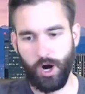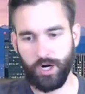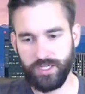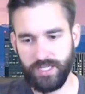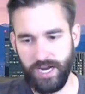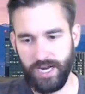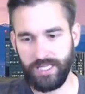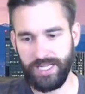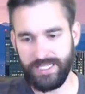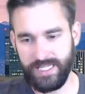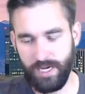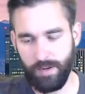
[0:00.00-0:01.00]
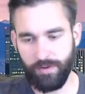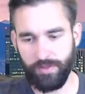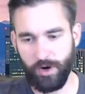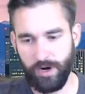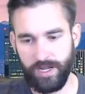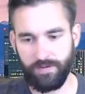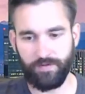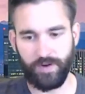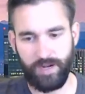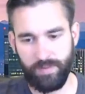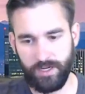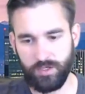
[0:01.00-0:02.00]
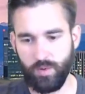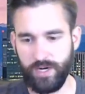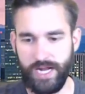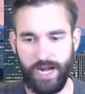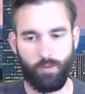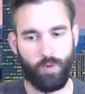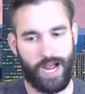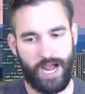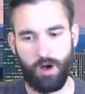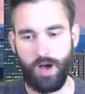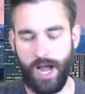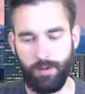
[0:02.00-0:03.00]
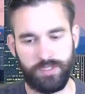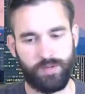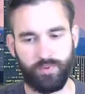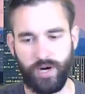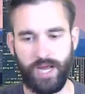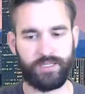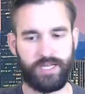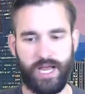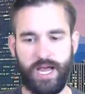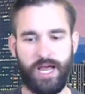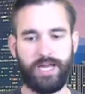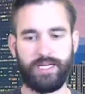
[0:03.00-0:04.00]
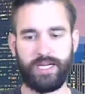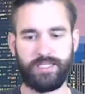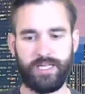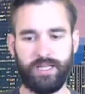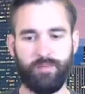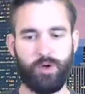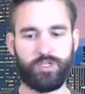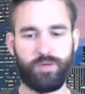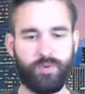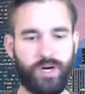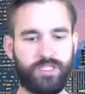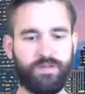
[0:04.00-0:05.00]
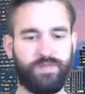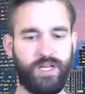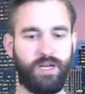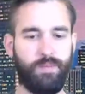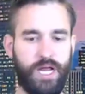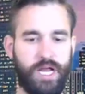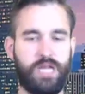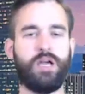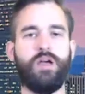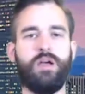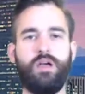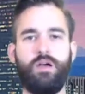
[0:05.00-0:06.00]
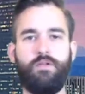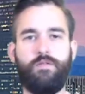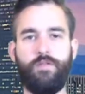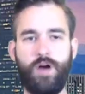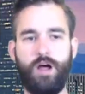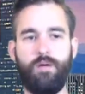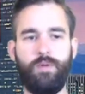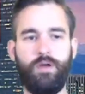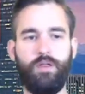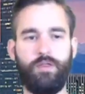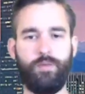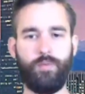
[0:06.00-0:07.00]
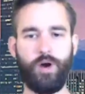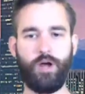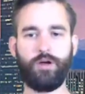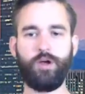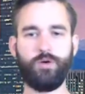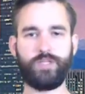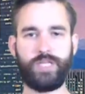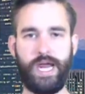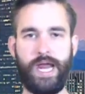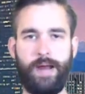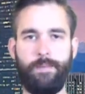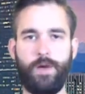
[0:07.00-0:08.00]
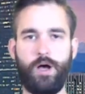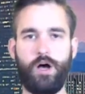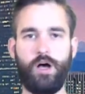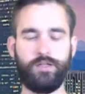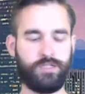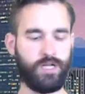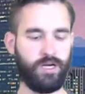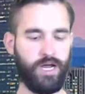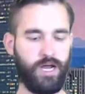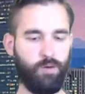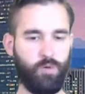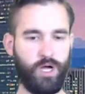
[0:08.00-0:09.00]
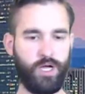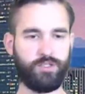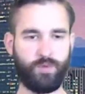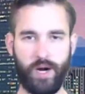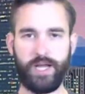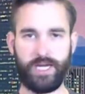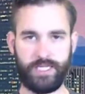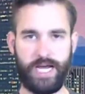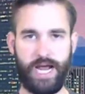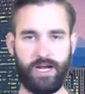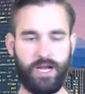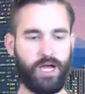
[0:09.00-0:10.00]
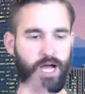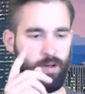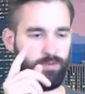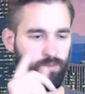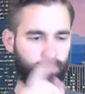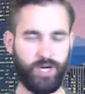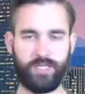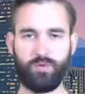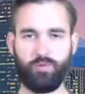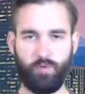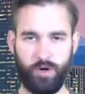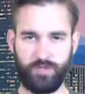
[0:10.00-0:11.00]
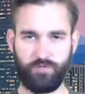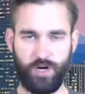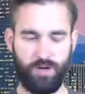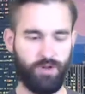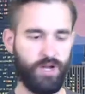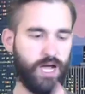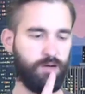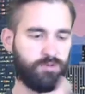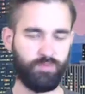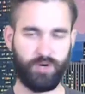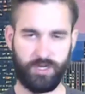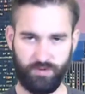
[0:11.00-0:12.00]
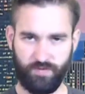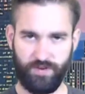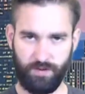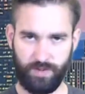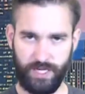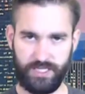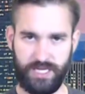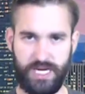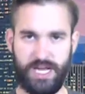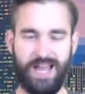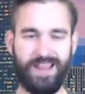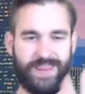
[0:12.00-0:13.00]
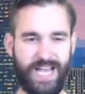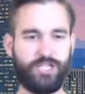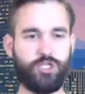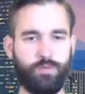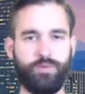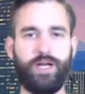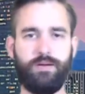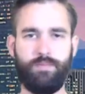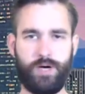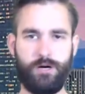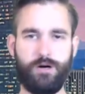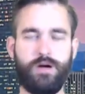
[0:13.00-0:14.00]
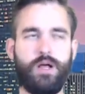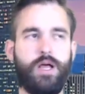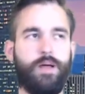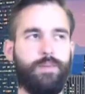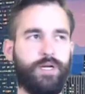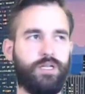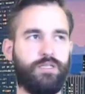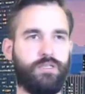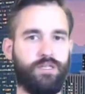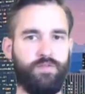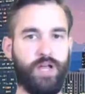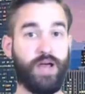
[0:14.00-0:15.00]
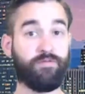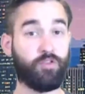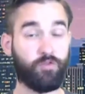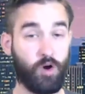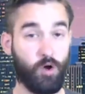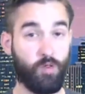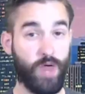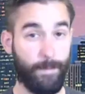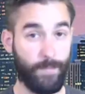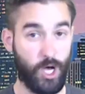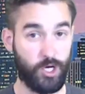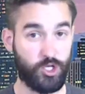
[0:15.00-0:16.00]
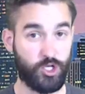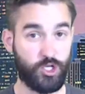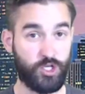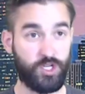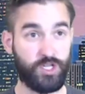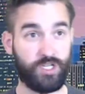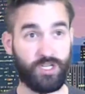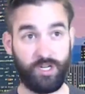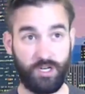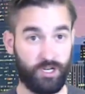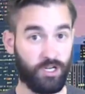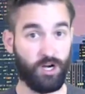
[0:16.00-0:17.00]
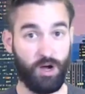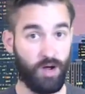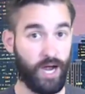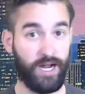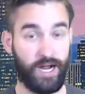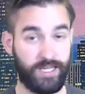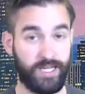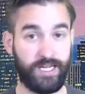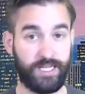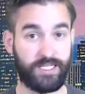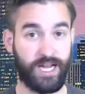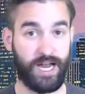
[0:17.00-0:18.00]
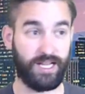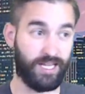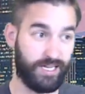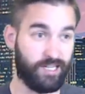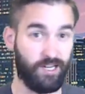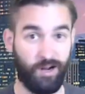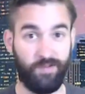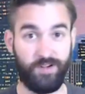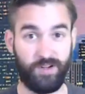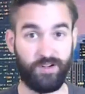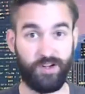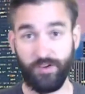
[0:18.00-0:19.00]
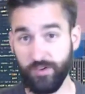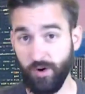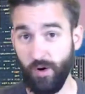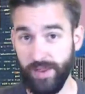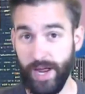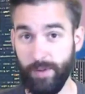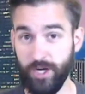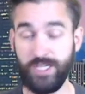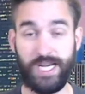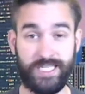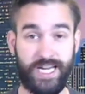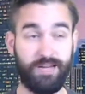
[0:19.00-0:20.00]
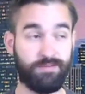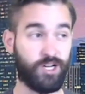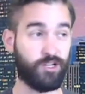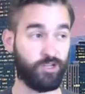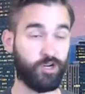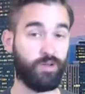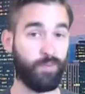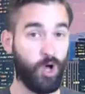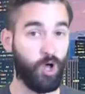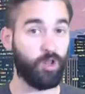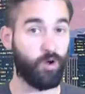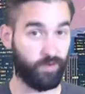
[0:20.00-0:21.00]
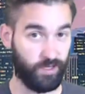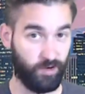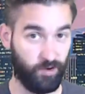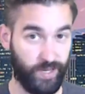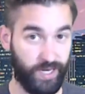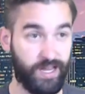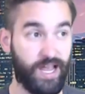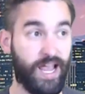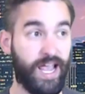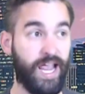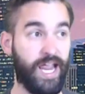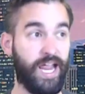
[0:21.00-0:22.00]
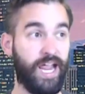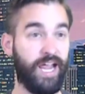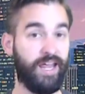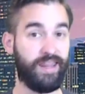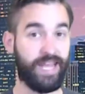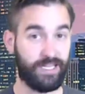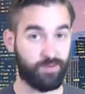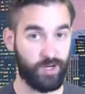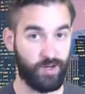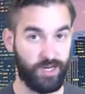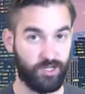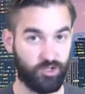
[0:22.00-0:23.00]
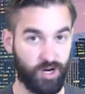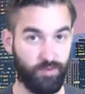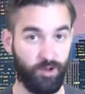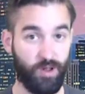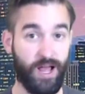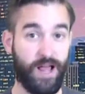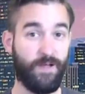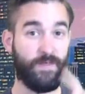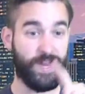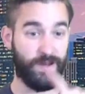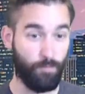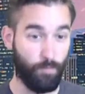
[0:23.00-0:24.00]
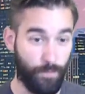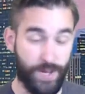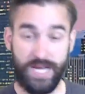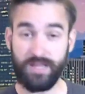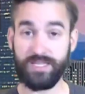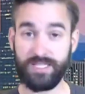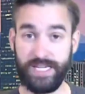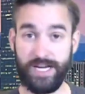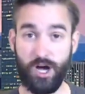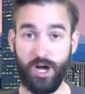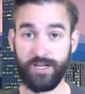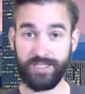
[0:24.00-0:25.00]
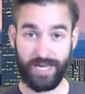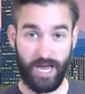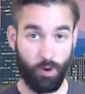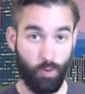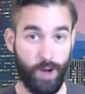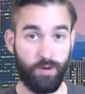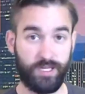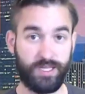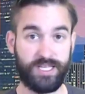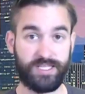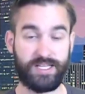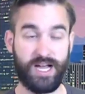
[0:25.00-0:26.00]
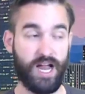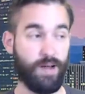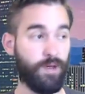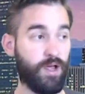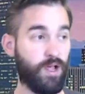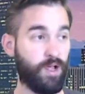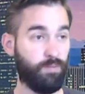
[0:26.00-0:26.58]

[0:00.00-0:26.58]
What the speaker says: Mark saying Lindsey number 30 and Freeman 28. Wow, I was impressed. Yeah, I said the most impressive thing to me from the Broncos game on Sunday was the running attack. I was impressed with Royce Freeman. I was impressed with Philip Lindsay. That's your bread and butter. Because if you have to throw that much, I think it's kind of like, if you're throwing that much, Case Keenum's going to turn the ball over a little bit. And that's when you get in trouble. They beat the Seahawks. They got away with it this time.